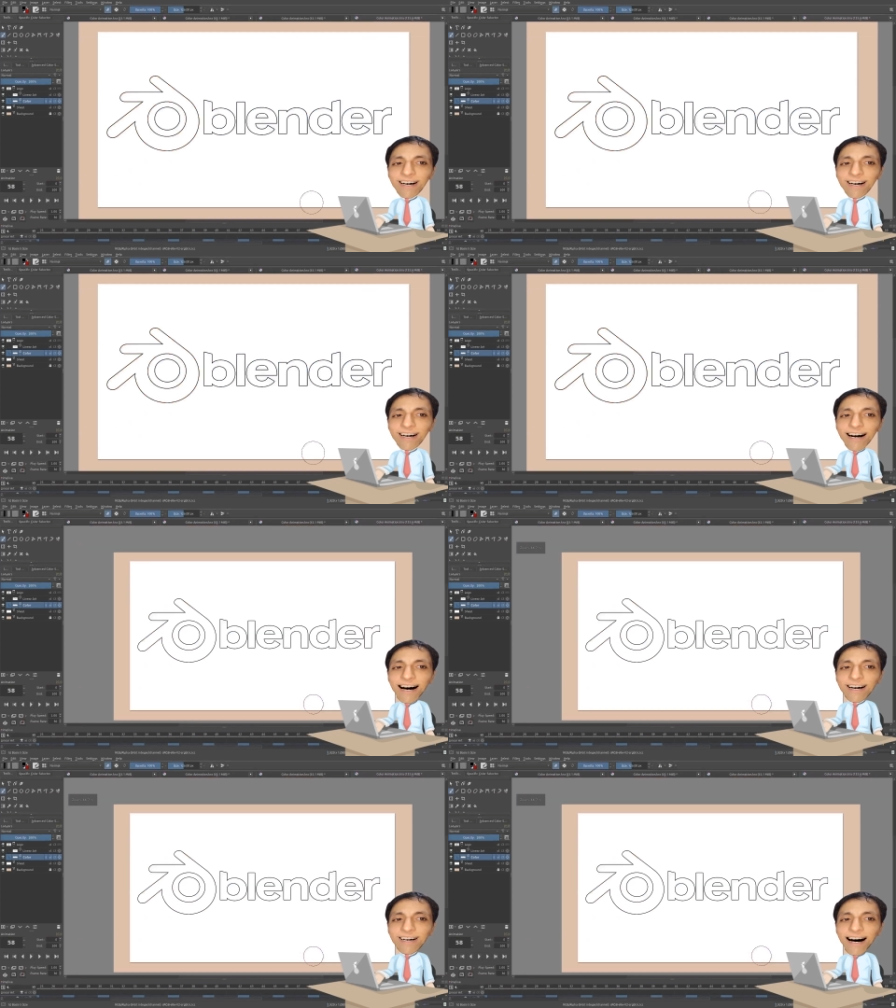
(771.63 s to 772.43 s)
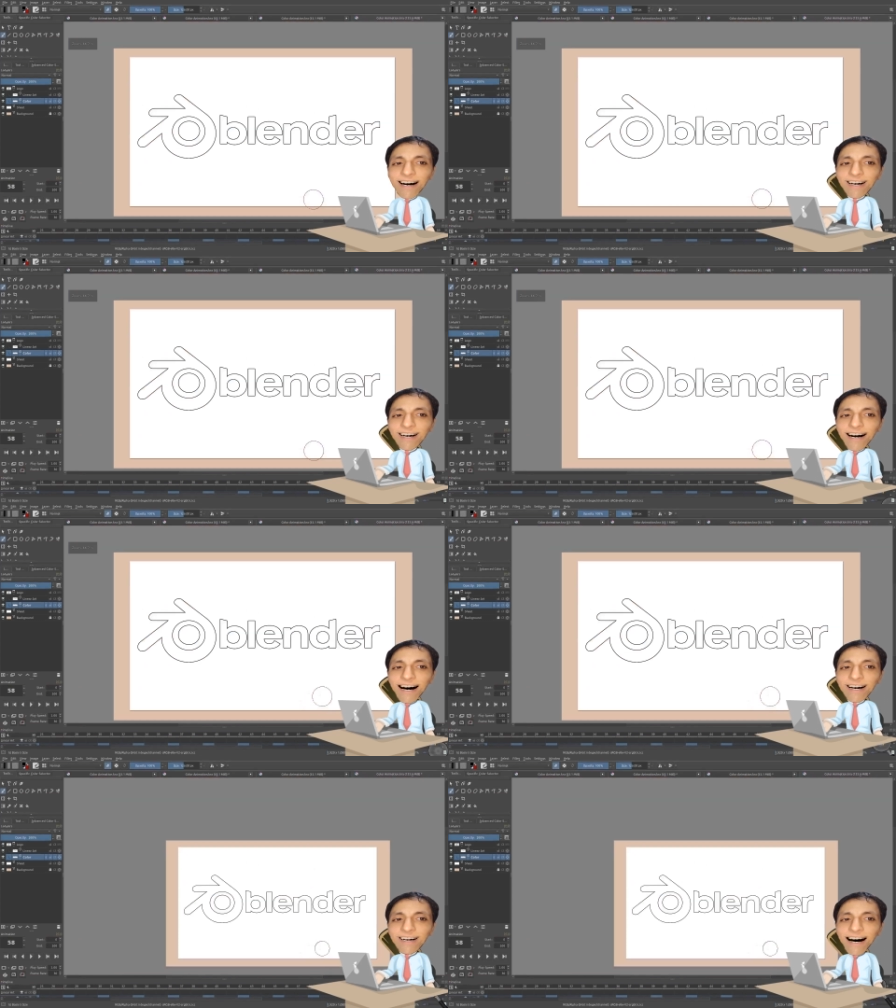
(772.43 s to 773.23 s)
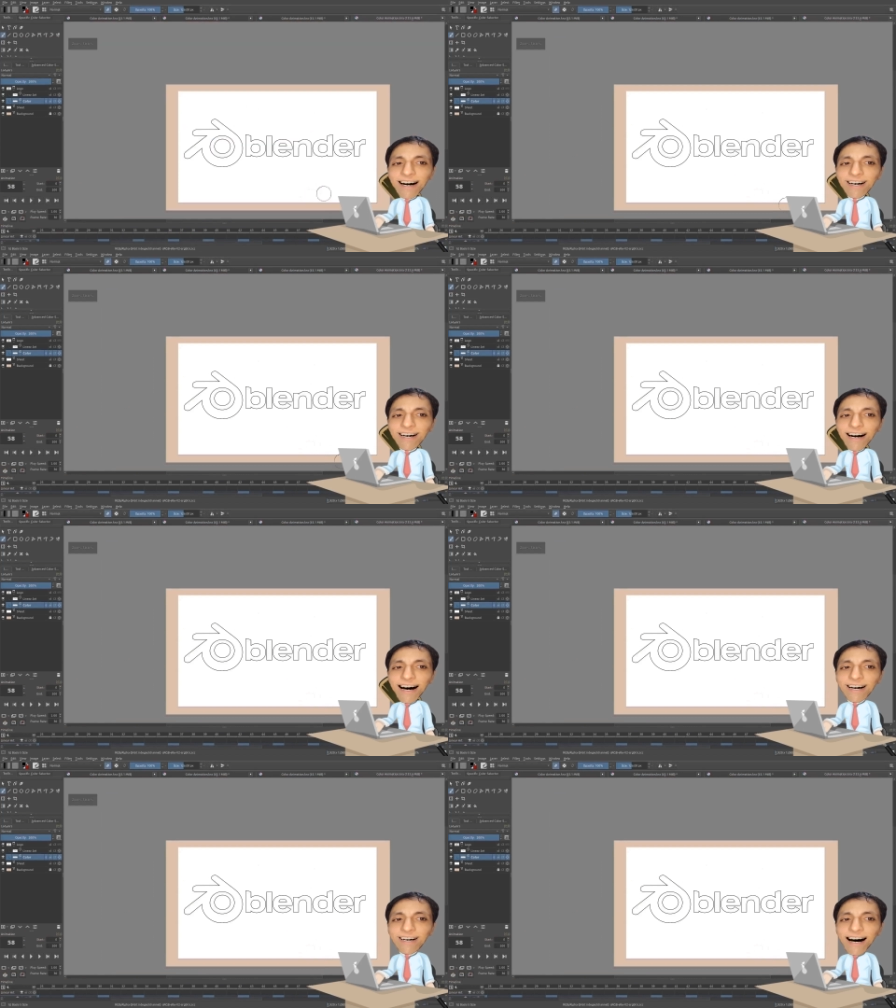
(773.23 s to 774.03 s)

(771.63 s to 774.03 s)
Here I ended with 58